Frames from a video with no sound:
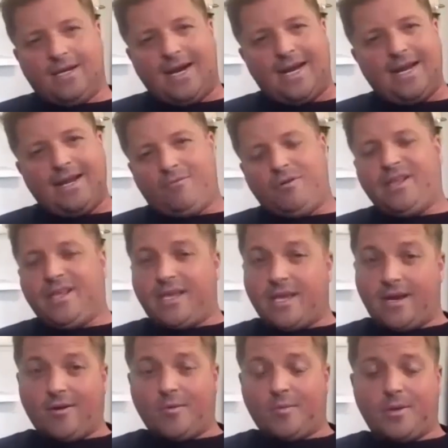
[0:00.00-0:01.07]
I didn't really
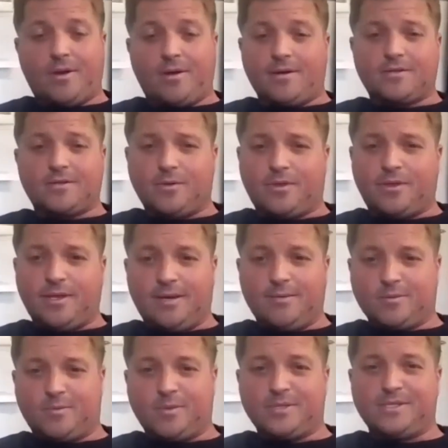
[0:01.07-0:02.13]
care, to be honest with you. I
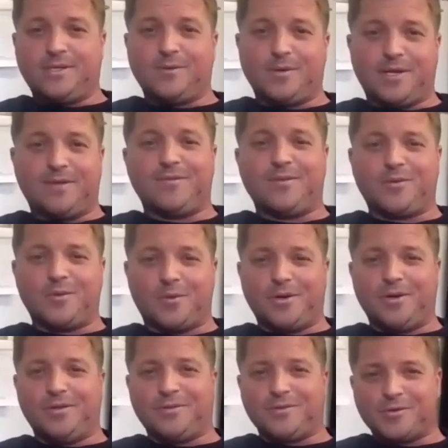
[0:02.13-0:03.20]
was busy doing
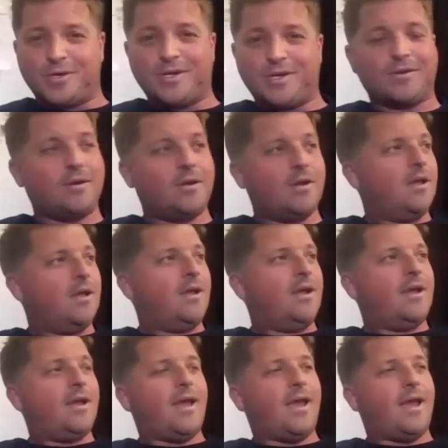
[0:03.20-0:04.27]
inventory on the trailer.
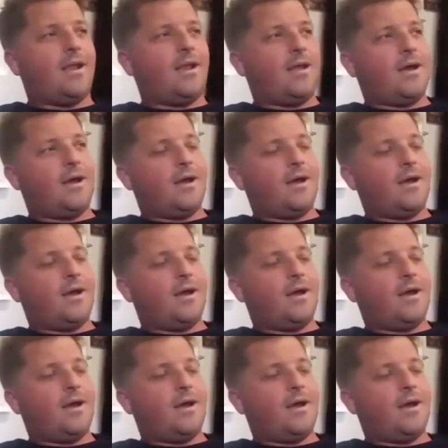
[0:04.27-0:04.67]
And